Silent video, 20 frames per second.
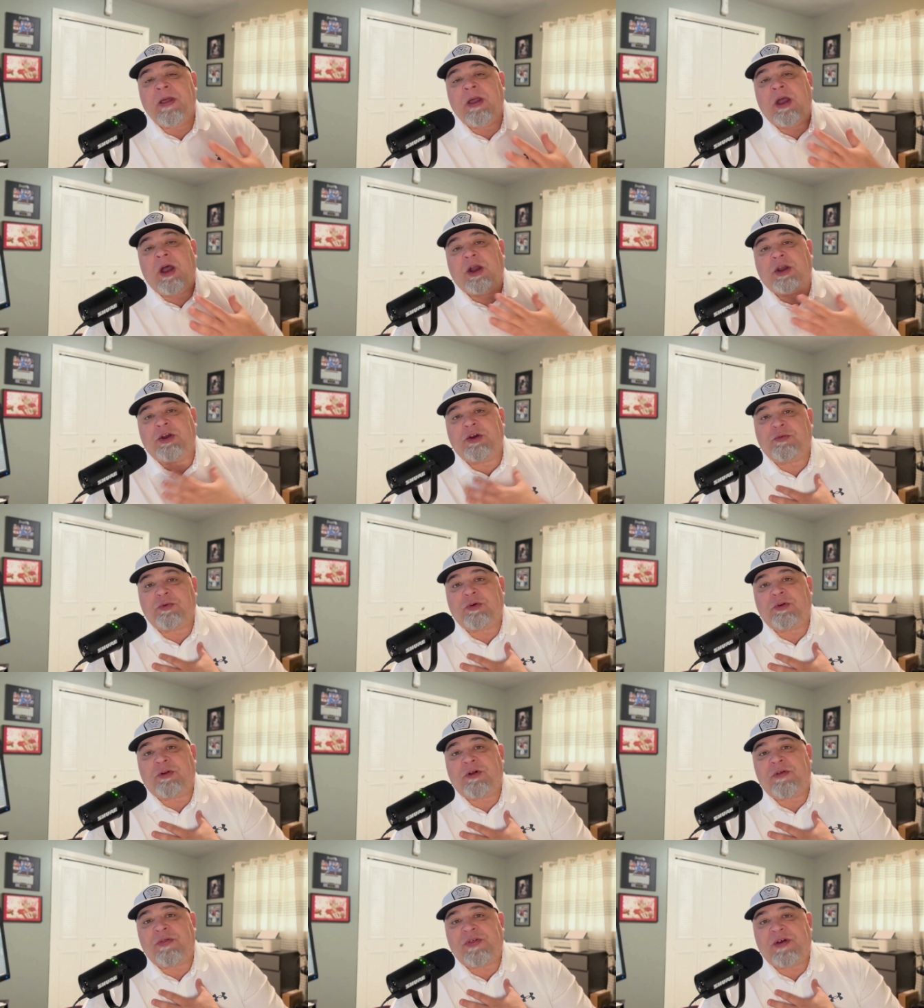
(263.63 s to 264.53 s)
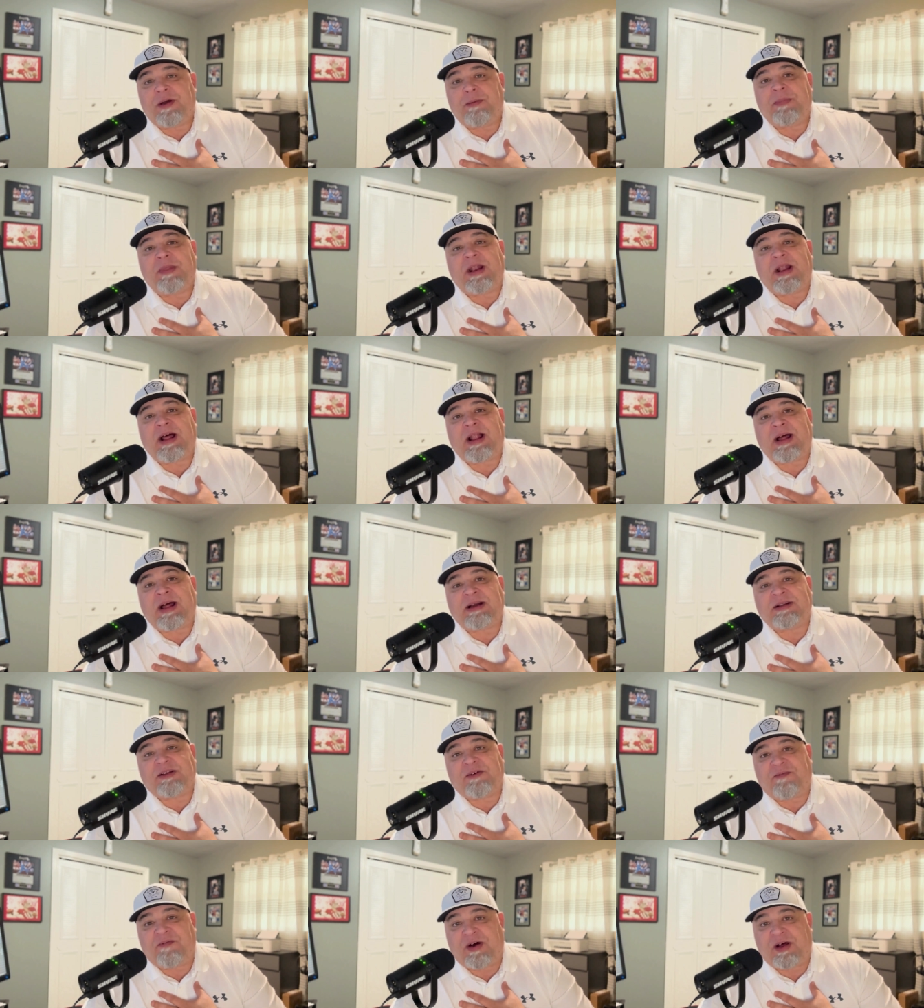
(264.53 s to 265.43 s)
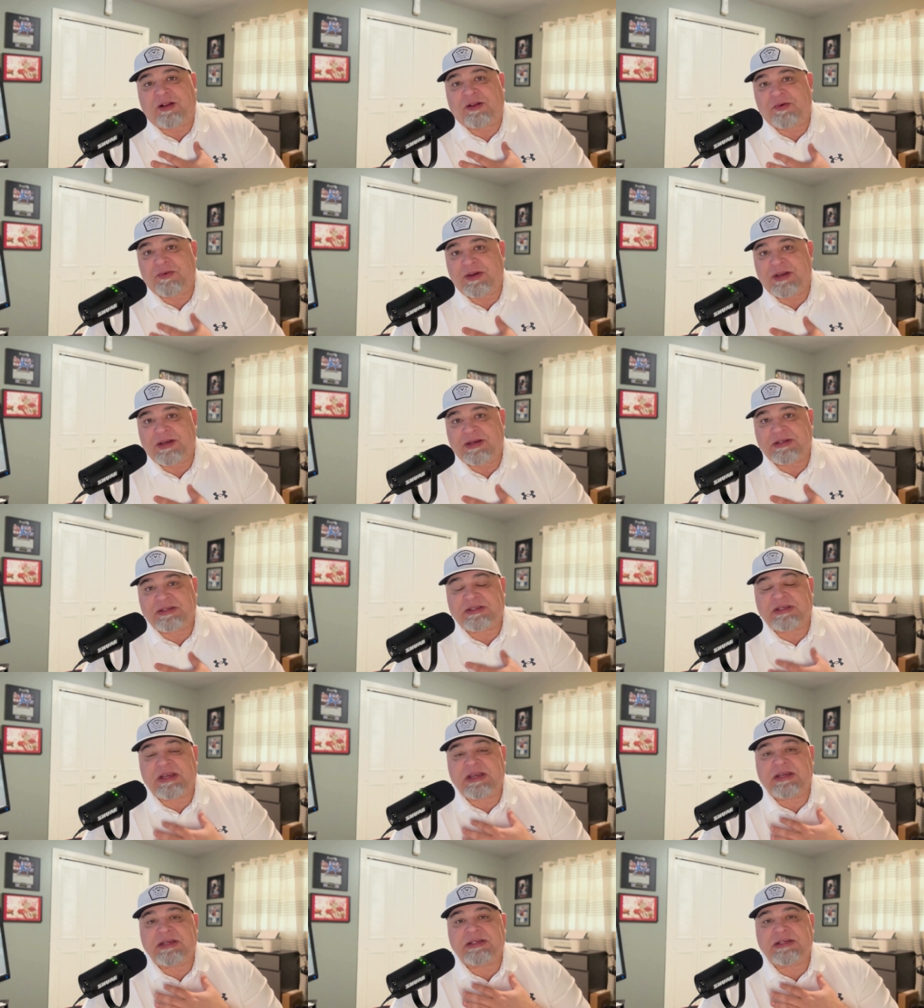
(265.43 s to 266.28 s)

A good rule of thumb that I like to follow is